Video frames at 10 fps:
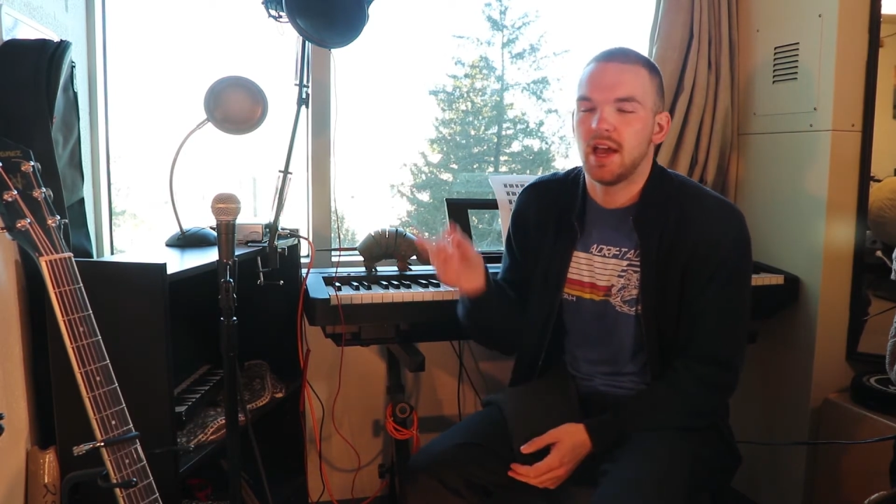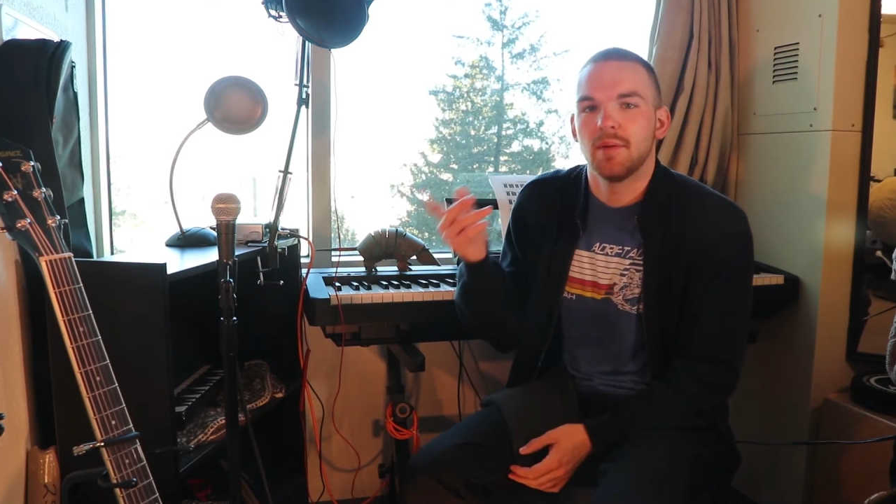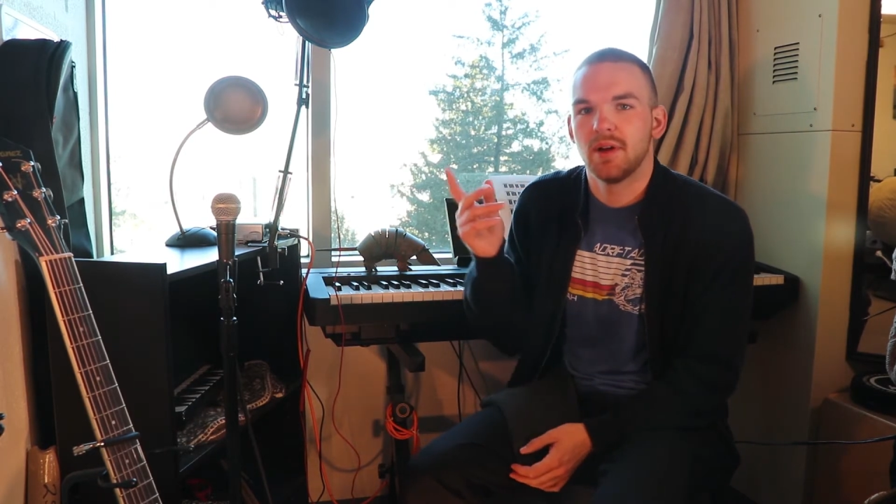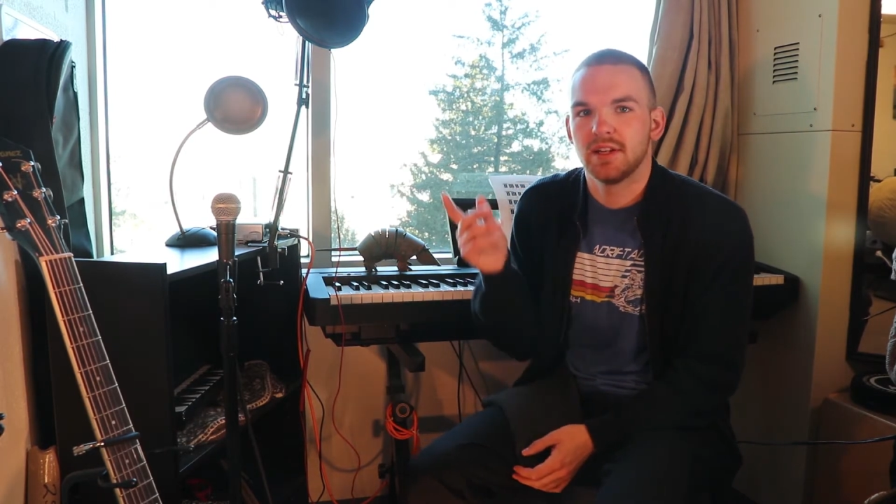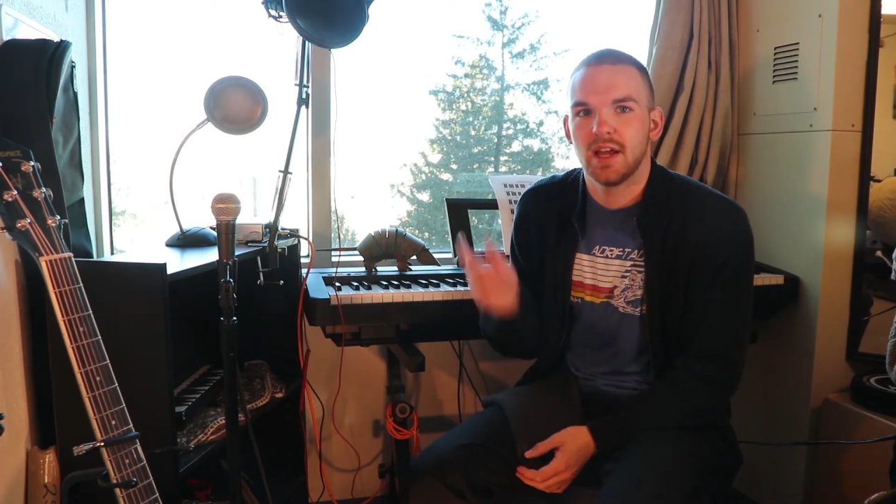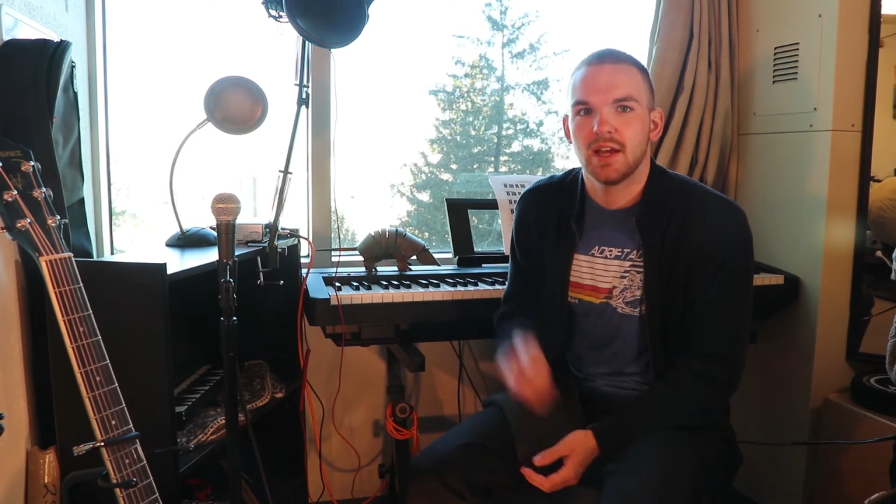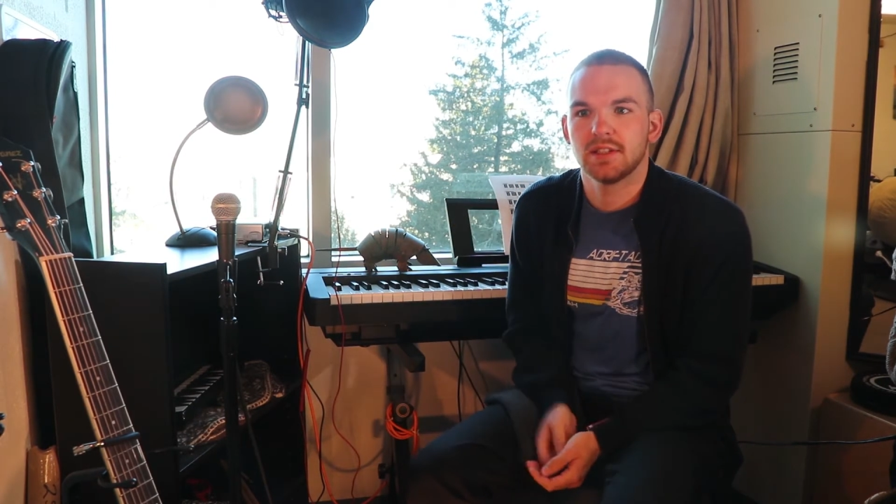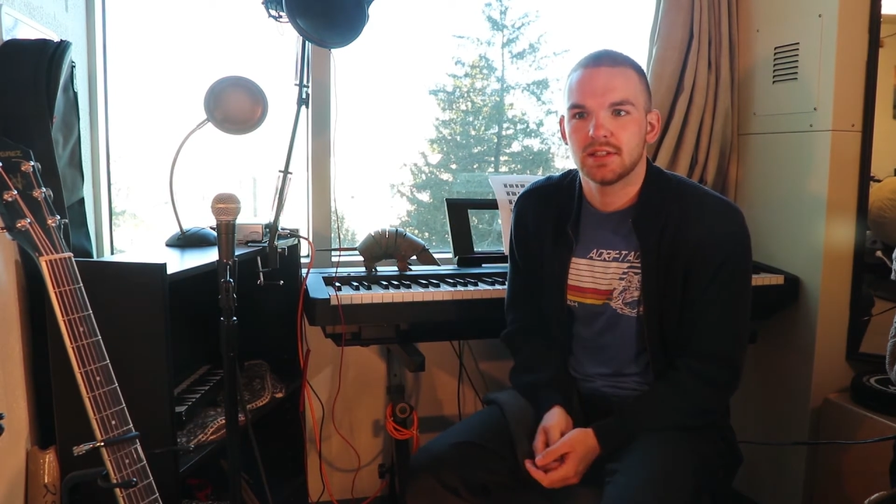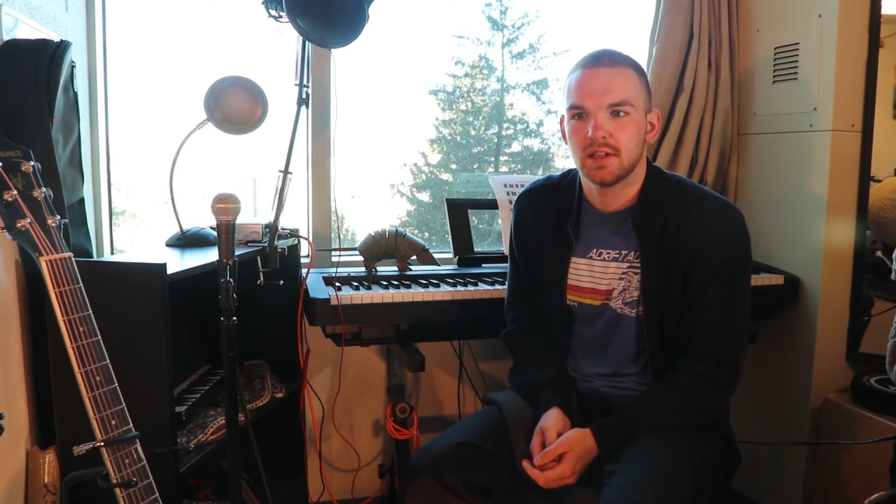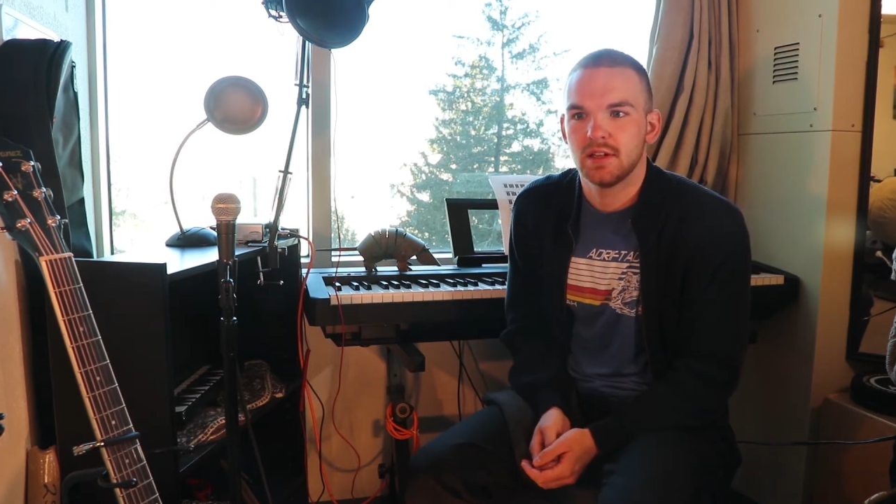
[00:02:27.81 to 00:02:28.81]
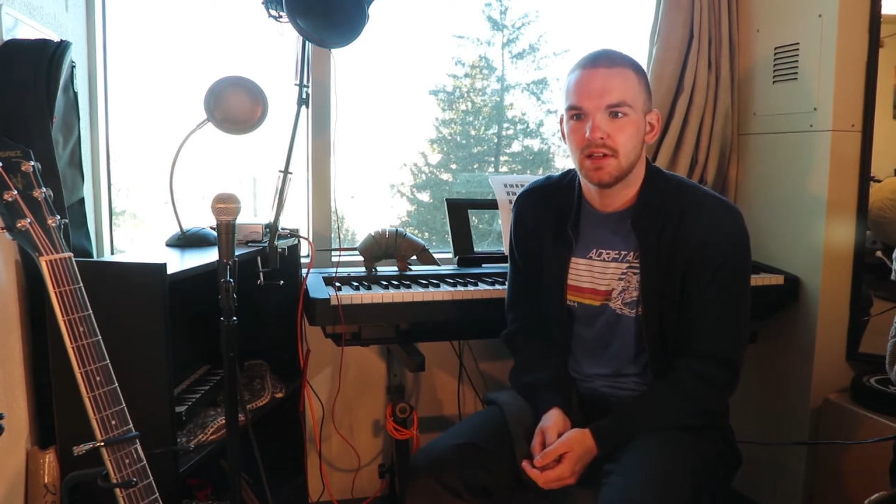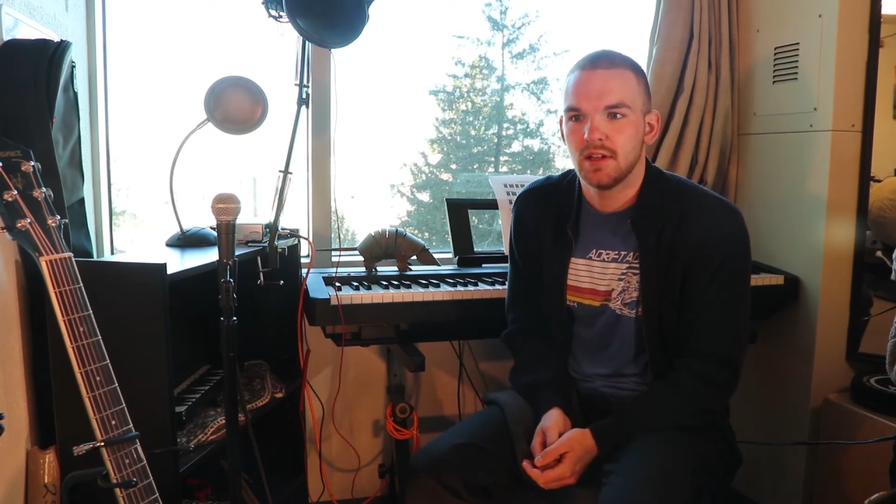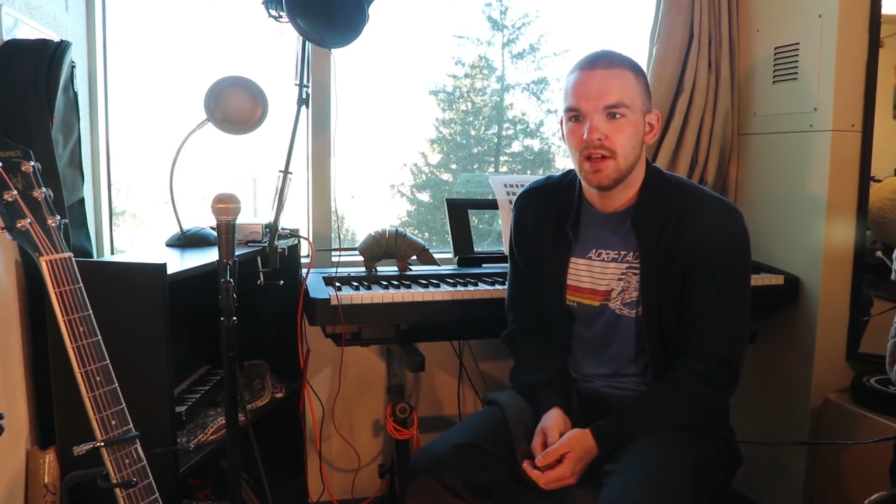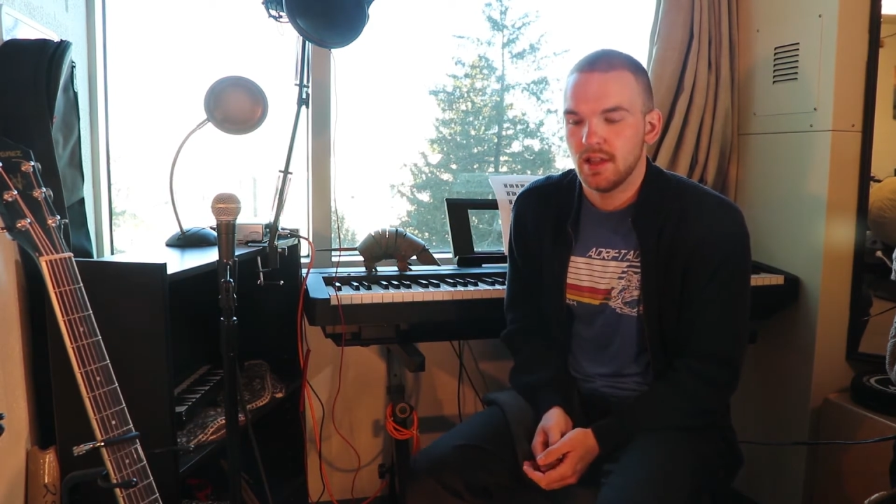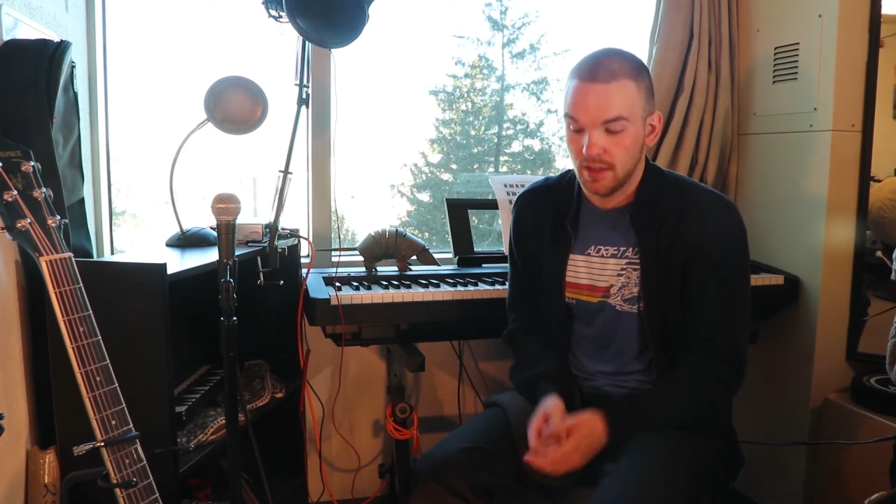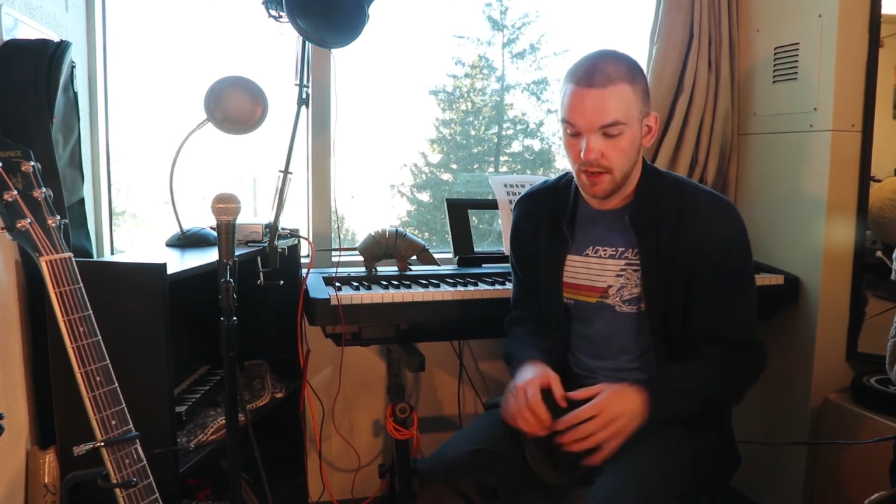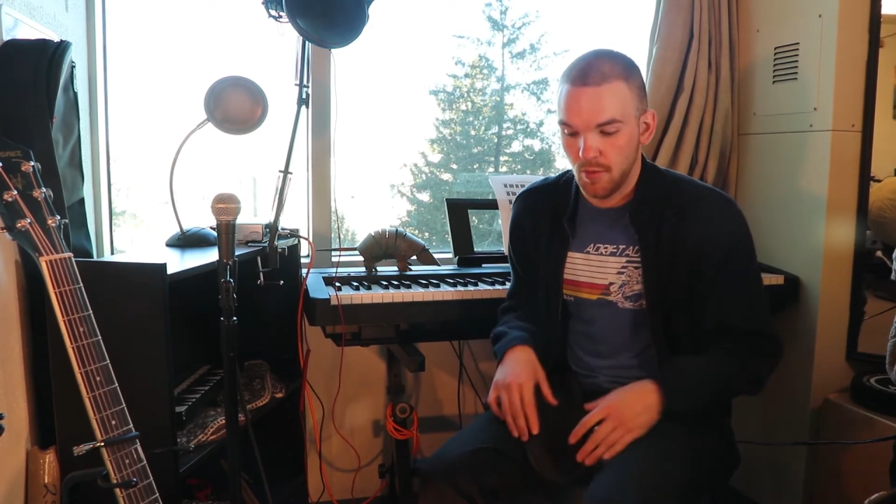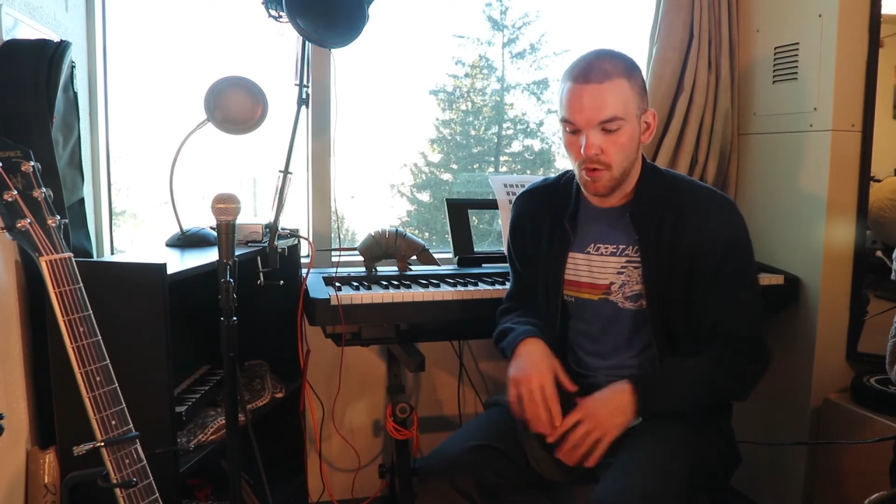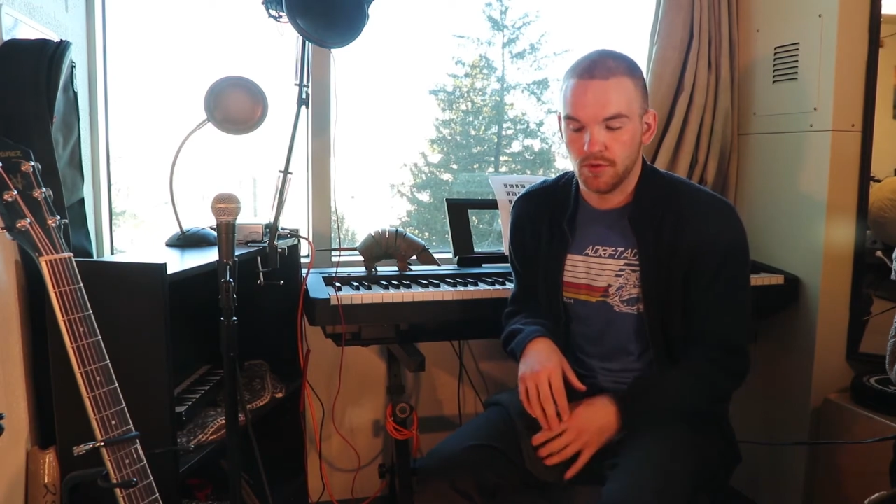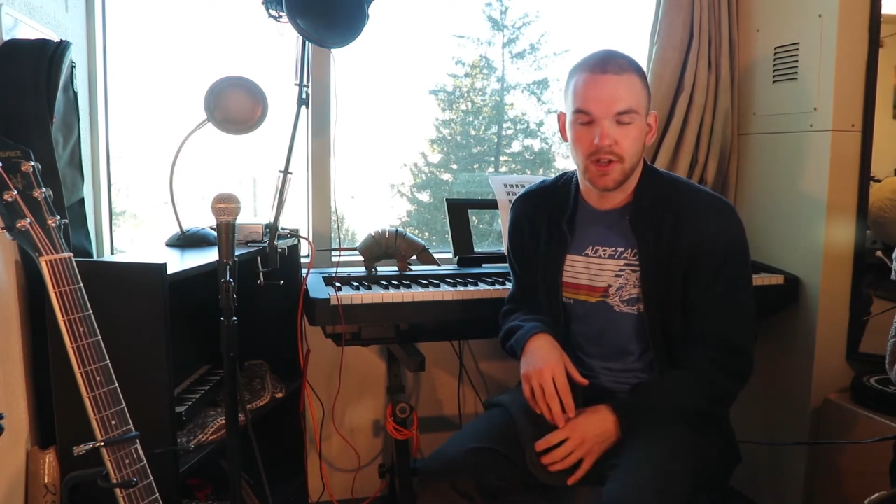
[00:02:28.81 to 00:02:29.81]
at my desk, then I'm over